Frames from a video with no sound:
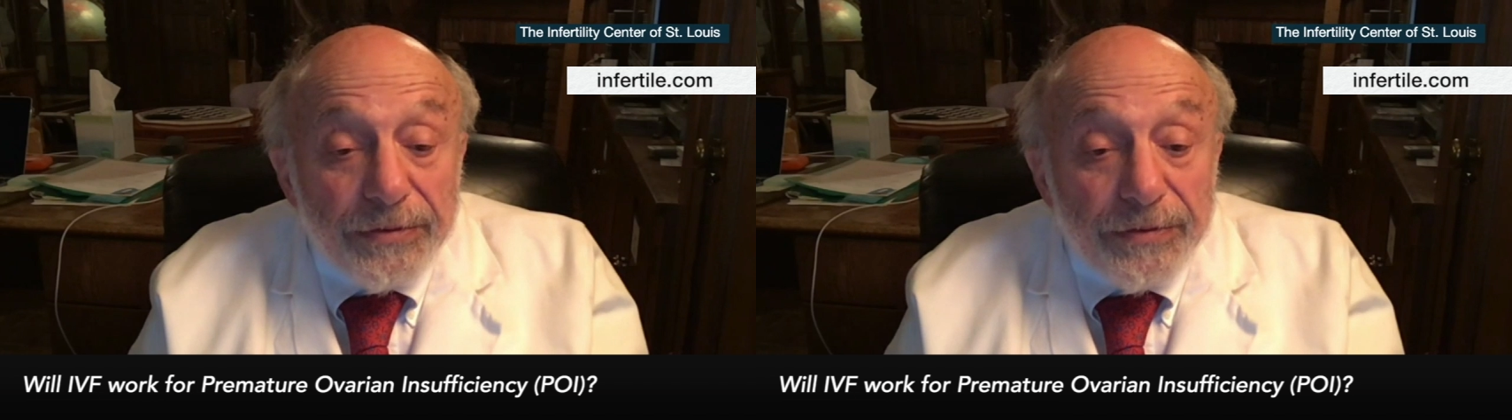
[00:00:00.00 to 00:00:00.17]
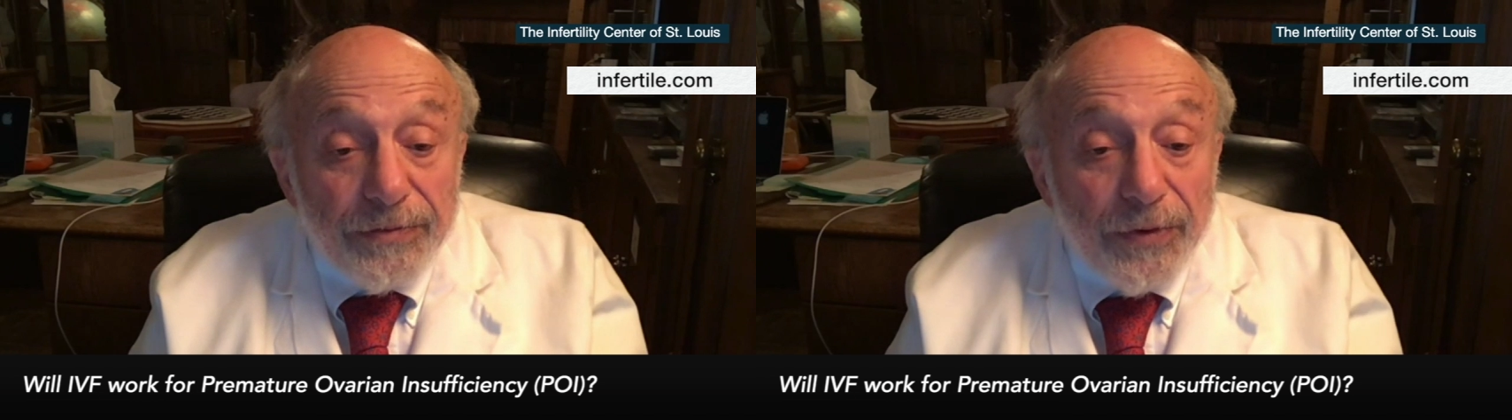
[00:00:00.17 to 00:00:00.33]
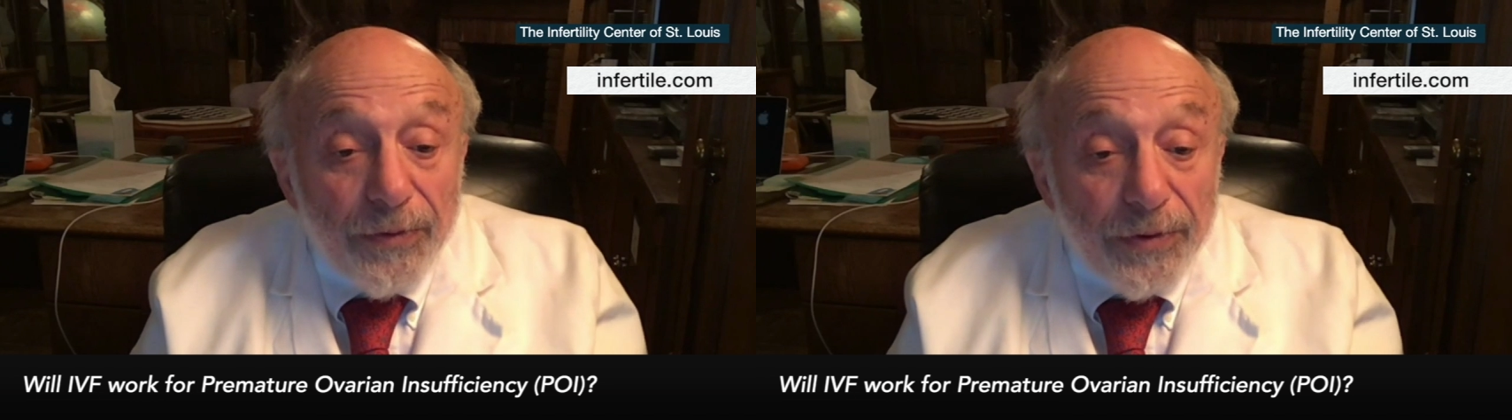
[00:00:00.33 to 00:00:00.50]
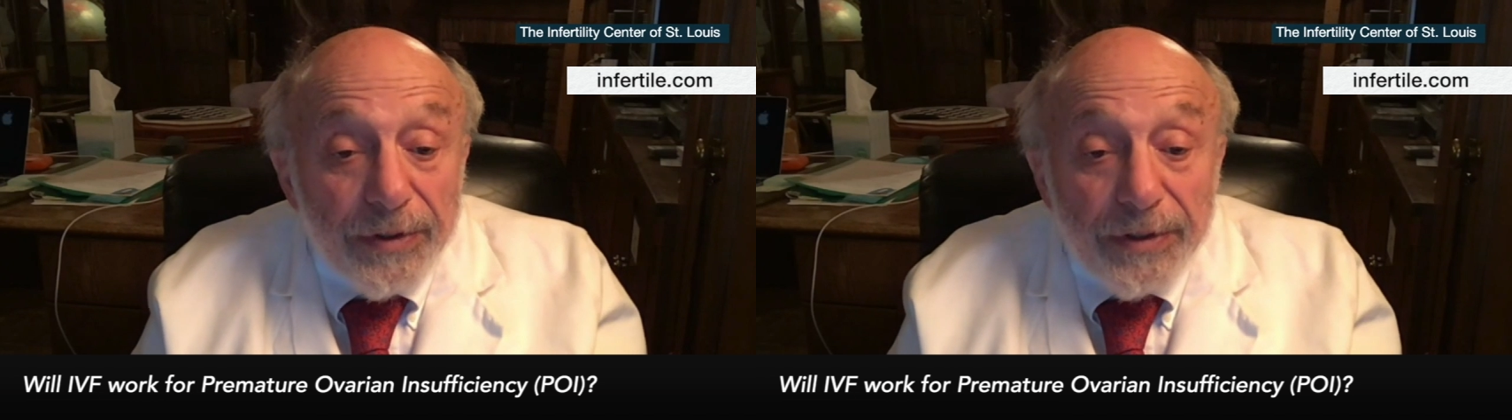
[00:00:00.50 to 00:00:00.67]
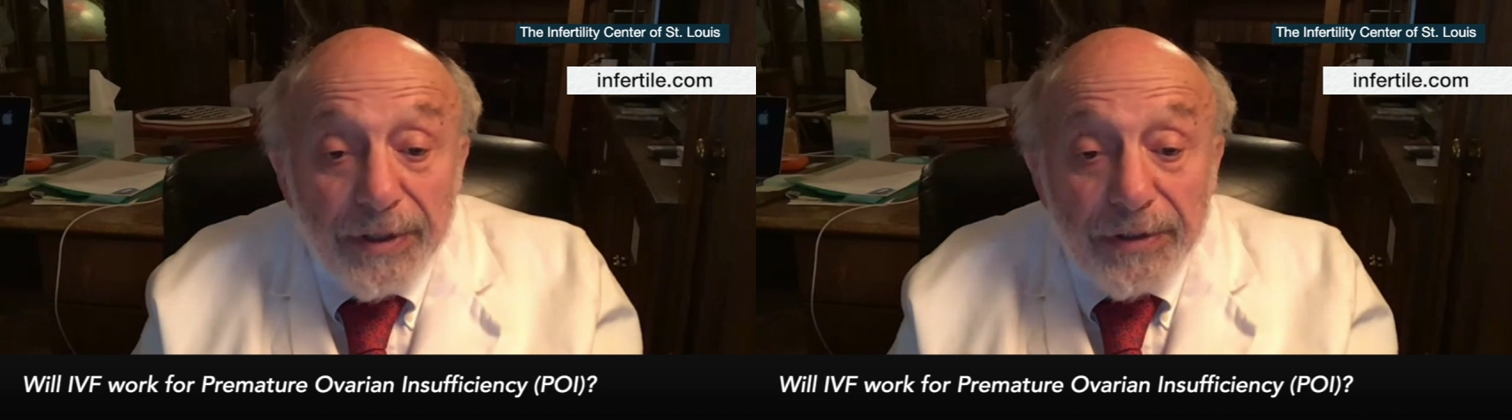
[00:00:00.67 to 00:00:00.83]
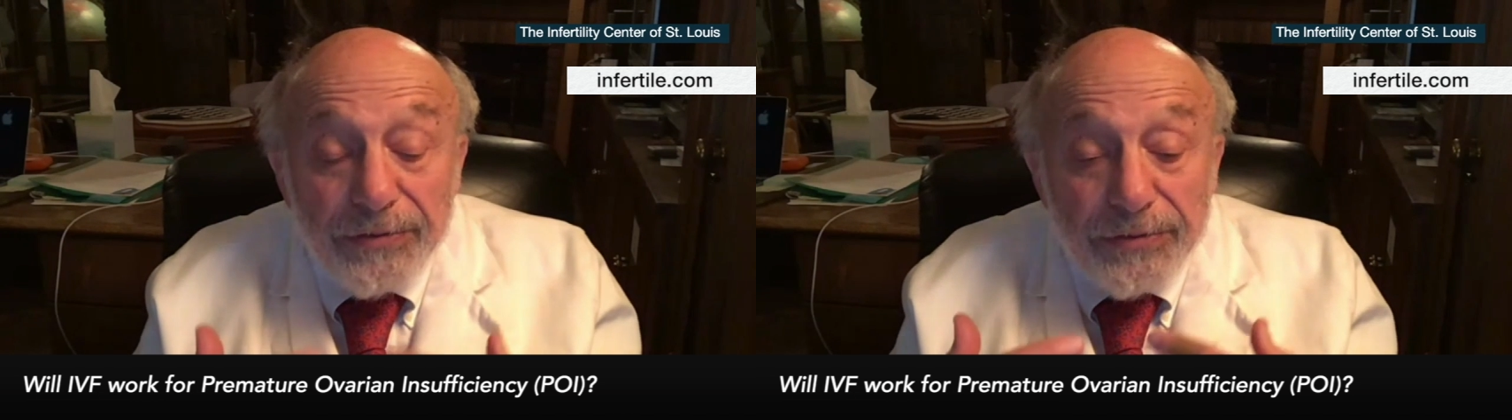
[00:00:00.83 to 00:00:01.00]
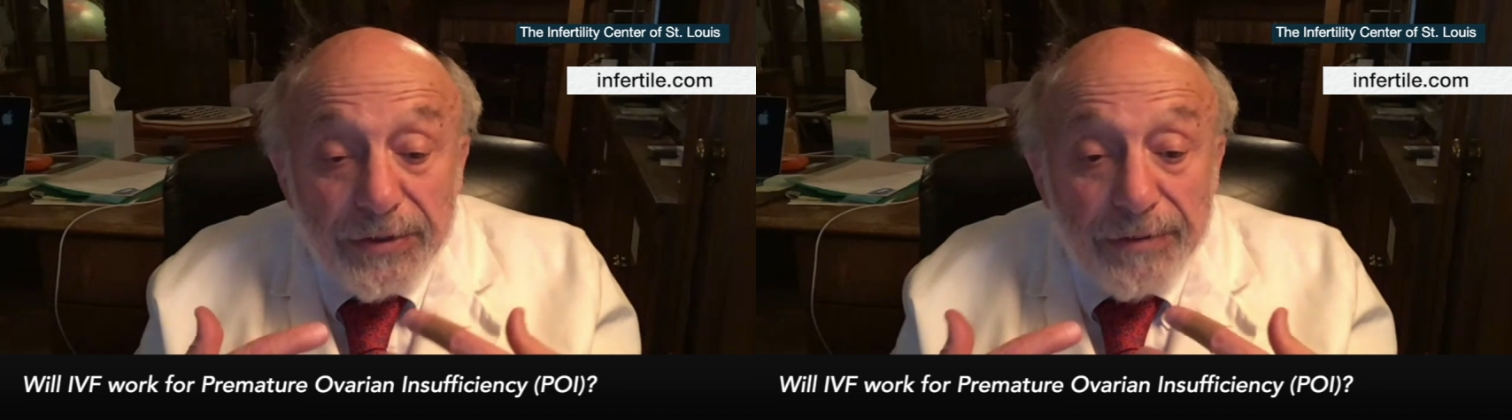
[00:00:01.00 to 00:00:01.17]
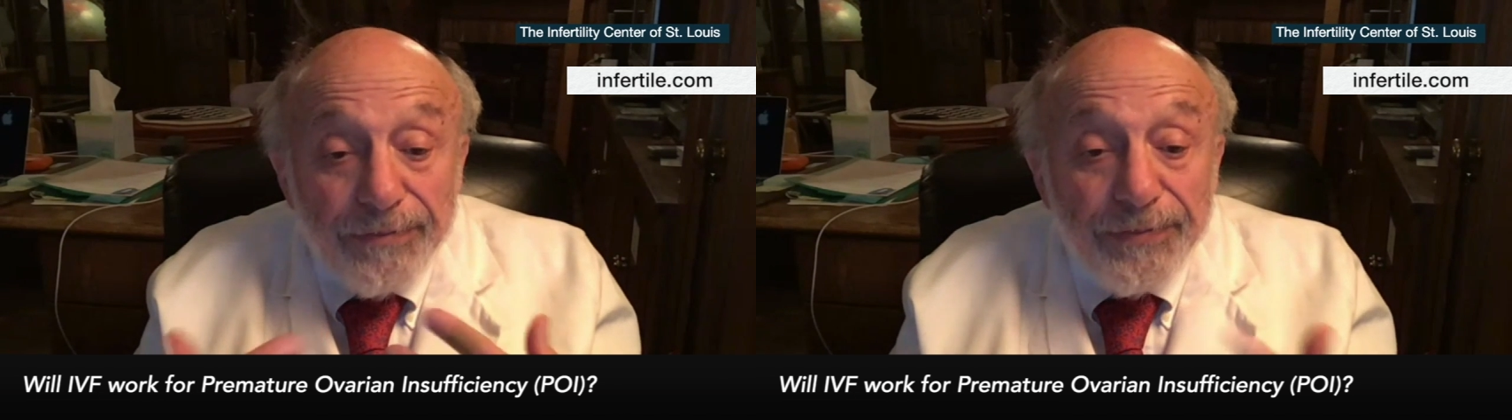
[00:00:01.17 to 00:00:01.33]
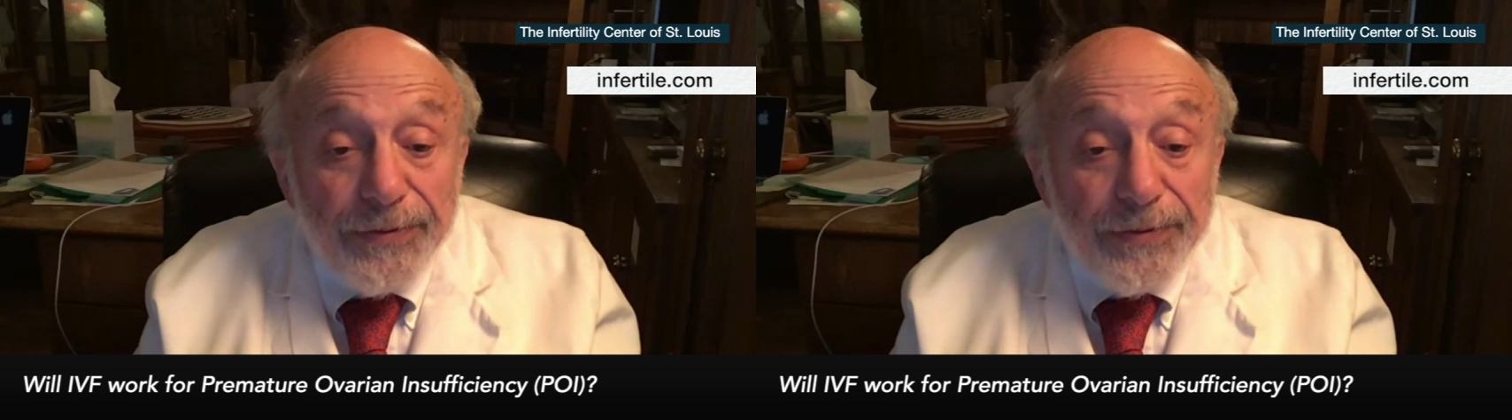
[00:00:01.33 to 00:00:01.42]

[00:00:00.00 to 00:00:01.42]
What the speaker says: of going that step